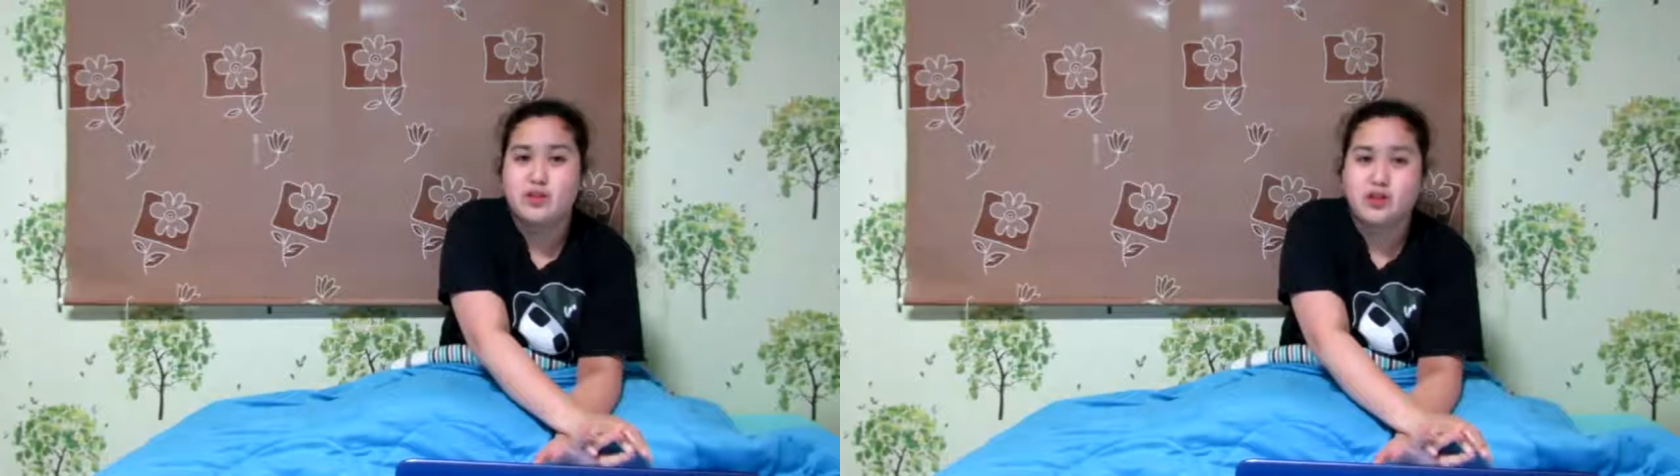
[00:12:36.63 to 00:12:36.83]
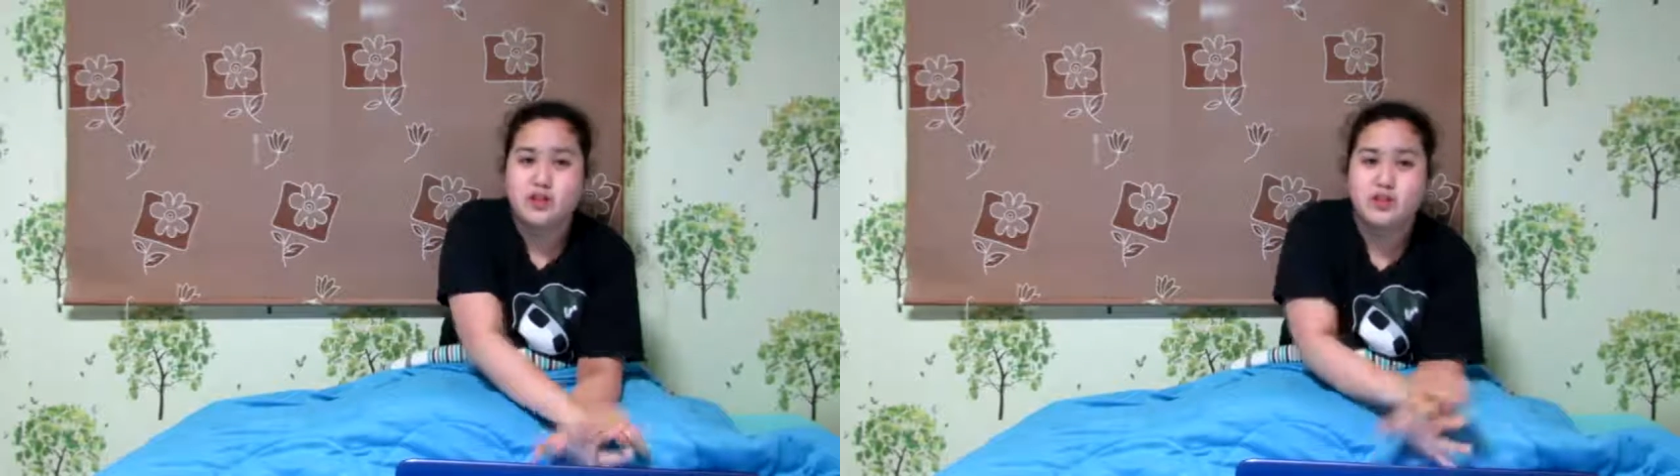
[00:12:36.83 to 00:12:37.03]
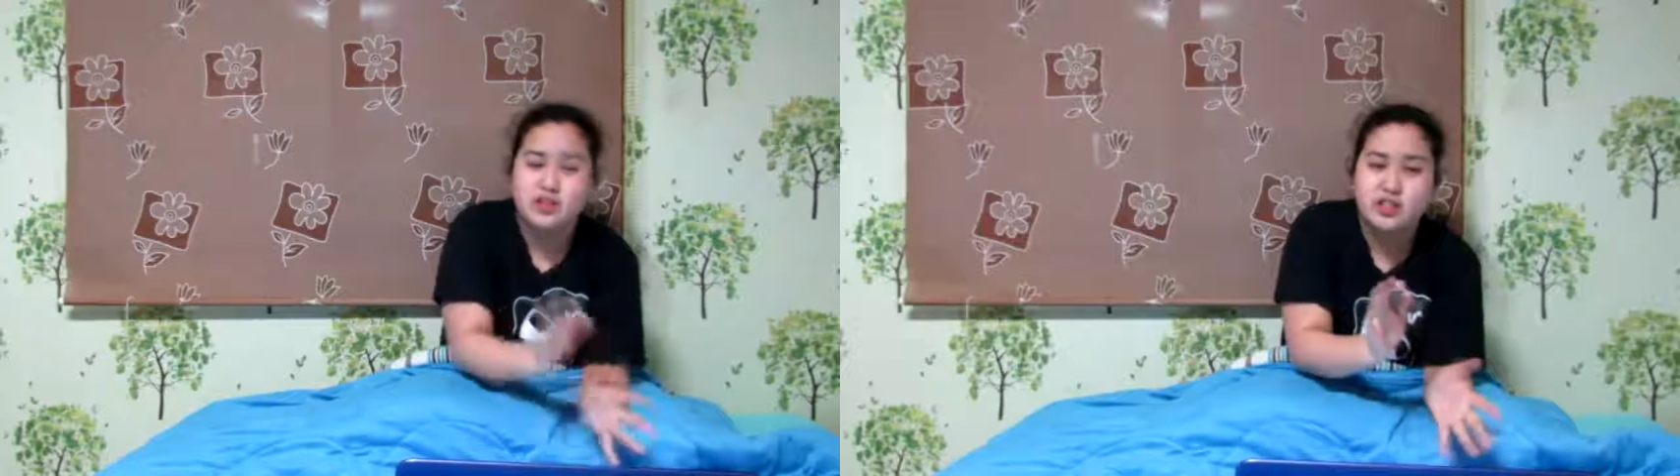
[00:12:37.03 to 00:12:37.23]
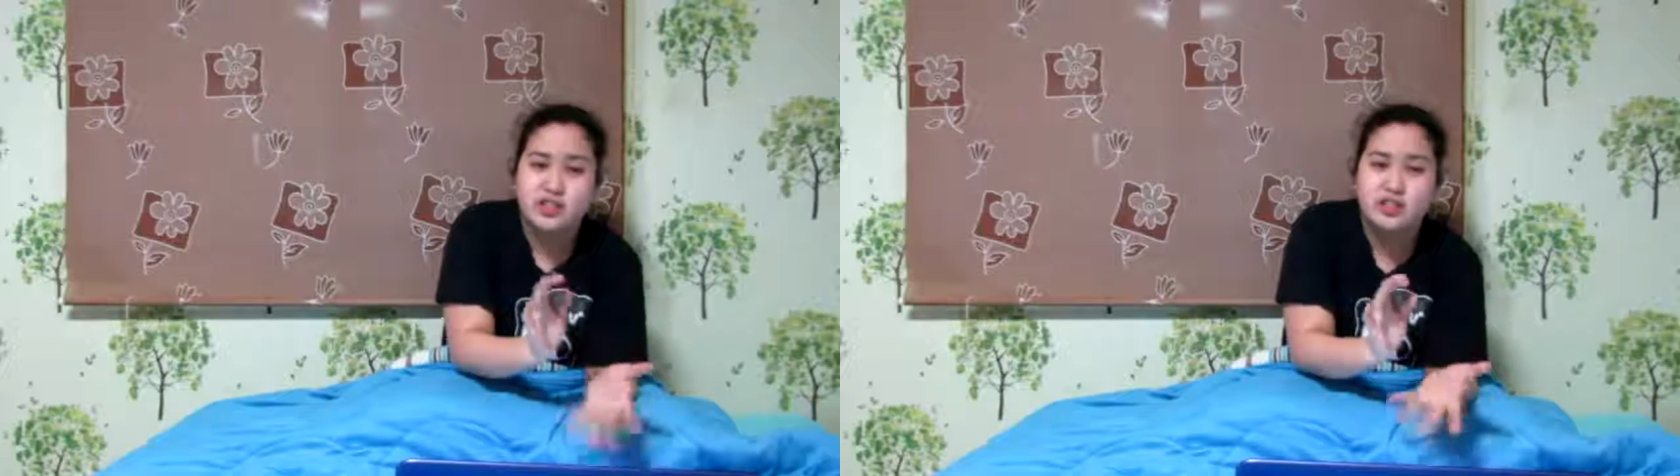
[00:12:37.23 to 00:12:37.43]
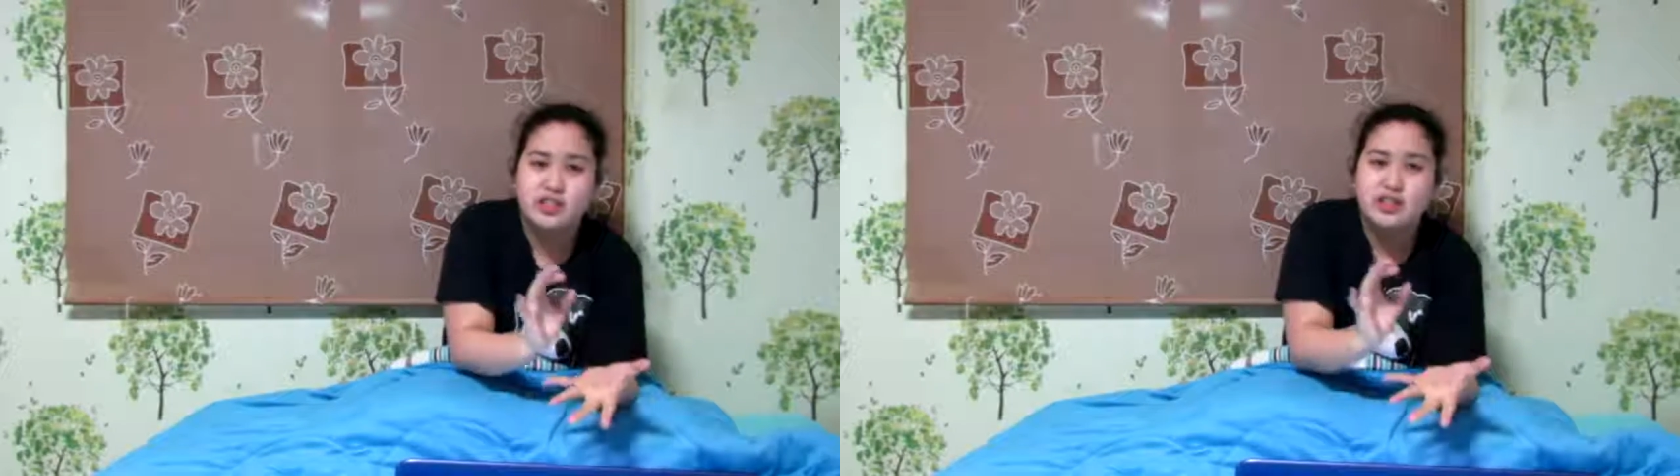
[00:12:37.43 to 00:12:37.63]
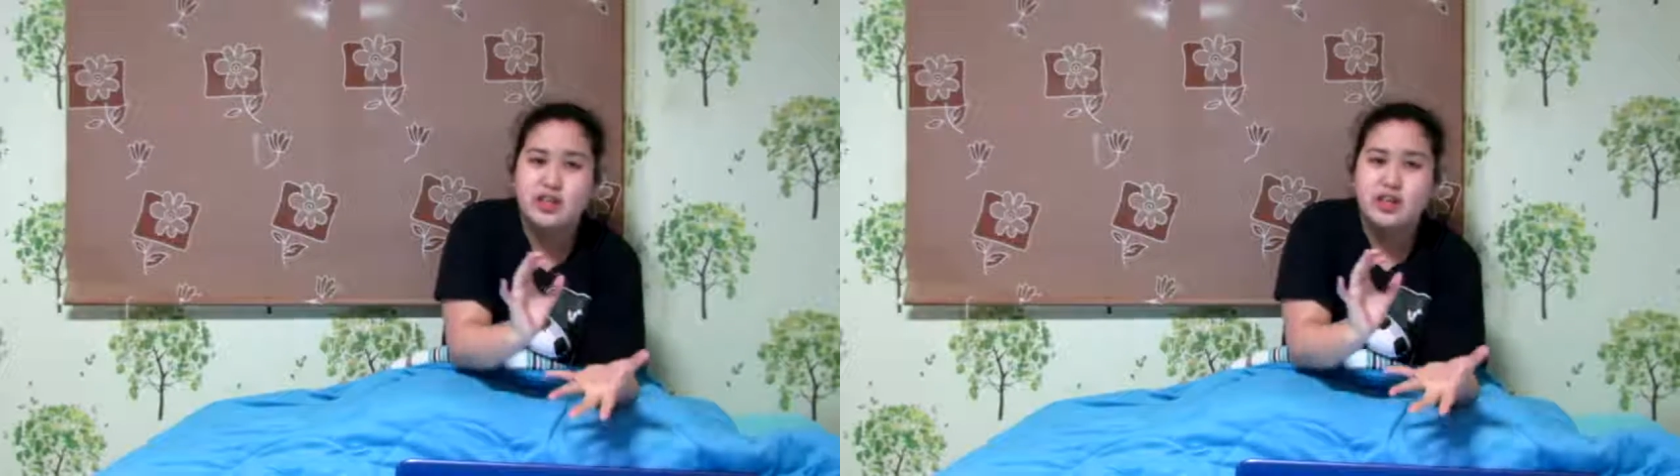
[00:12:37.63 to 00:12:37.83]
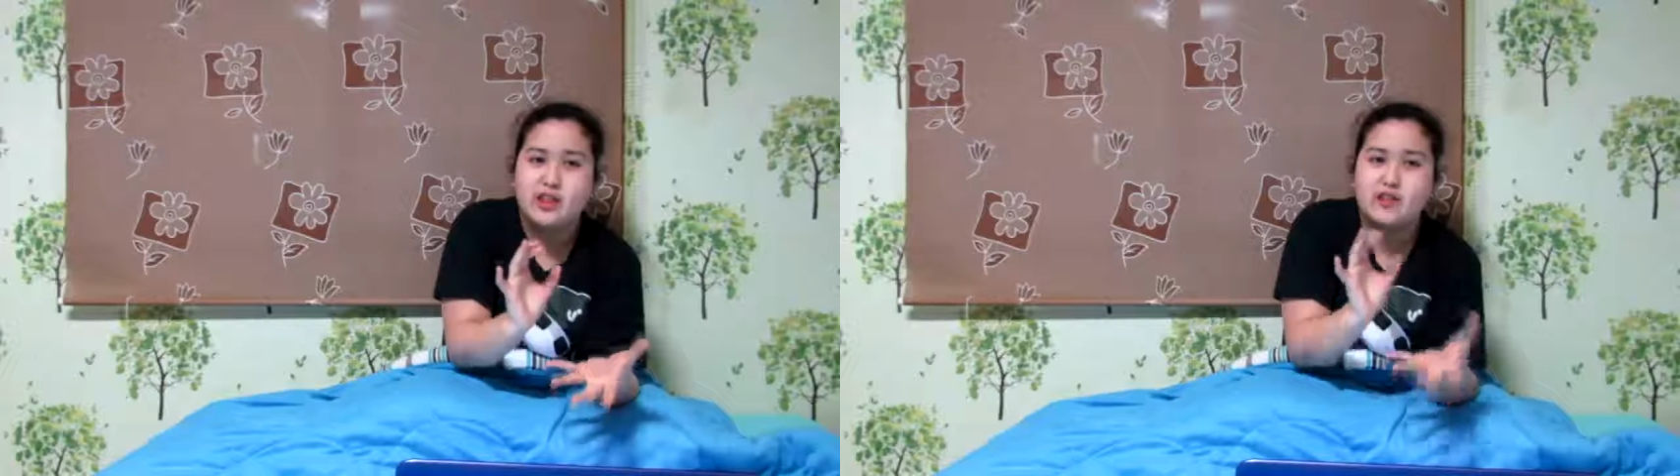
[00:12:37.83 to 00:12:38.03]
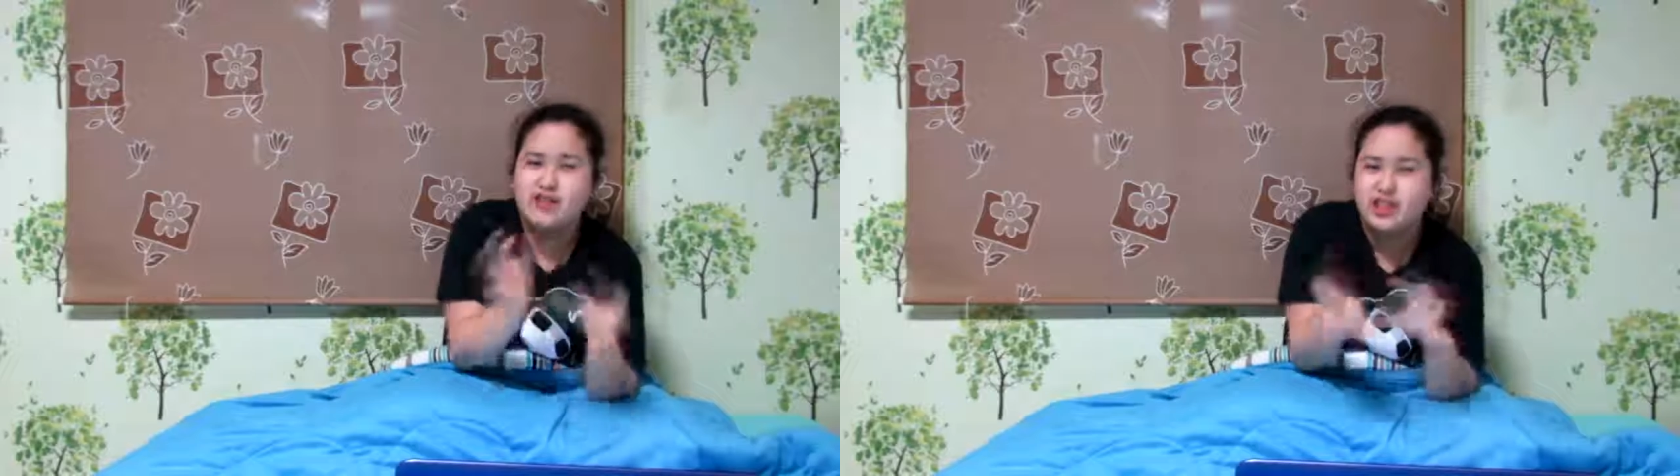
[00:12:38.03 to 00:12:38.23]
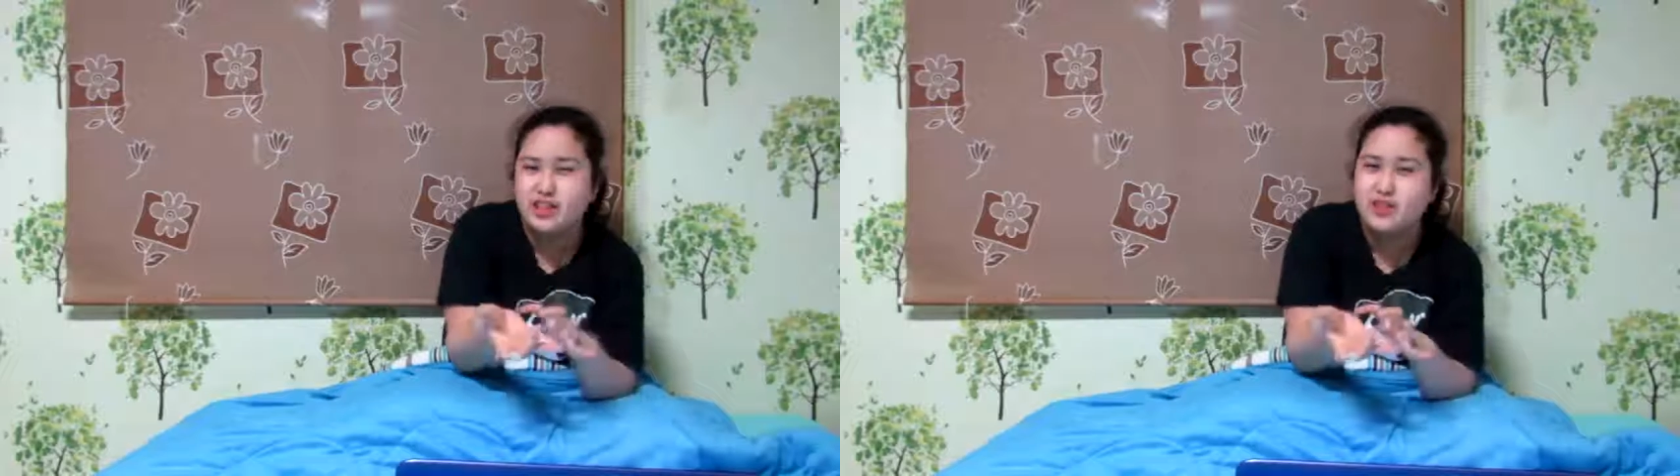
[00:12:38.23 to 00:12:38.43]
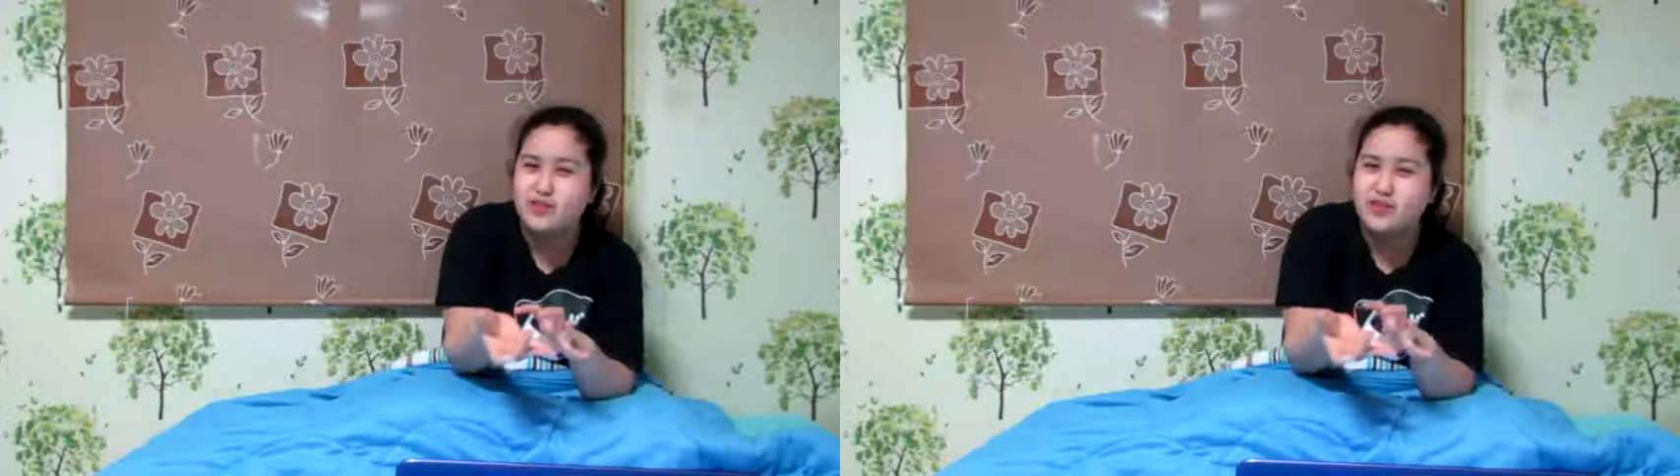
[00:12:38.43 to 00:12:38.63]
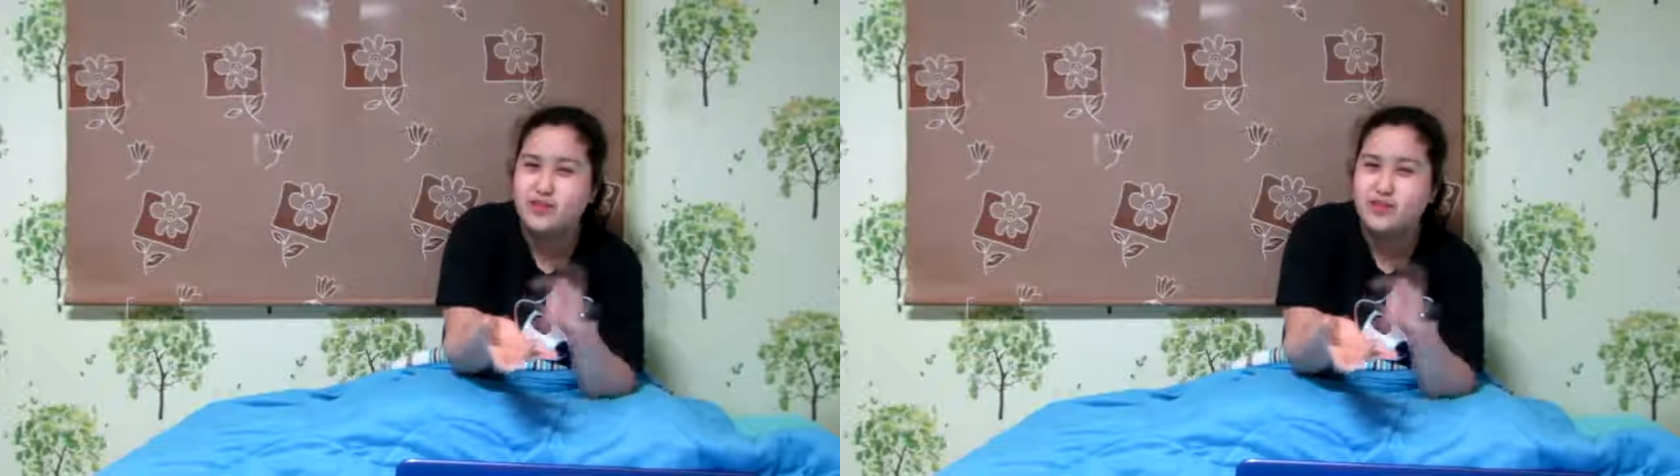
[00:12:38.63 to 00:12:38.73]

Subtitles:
contradicts, like, the feeling of